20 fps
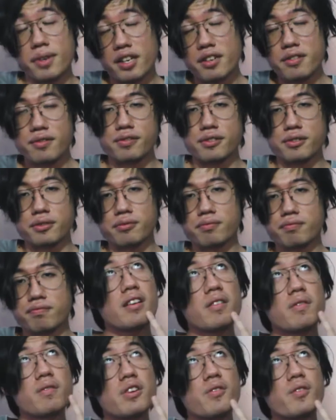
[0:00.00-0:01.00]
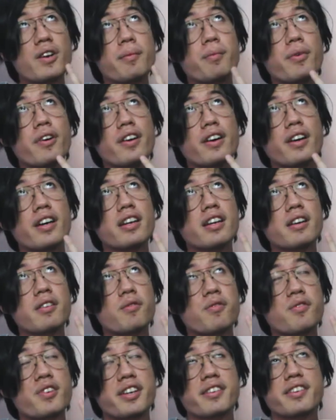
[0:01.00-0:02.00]
painful. We went past a
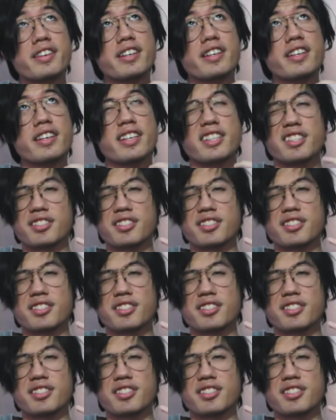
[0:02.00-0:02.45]
very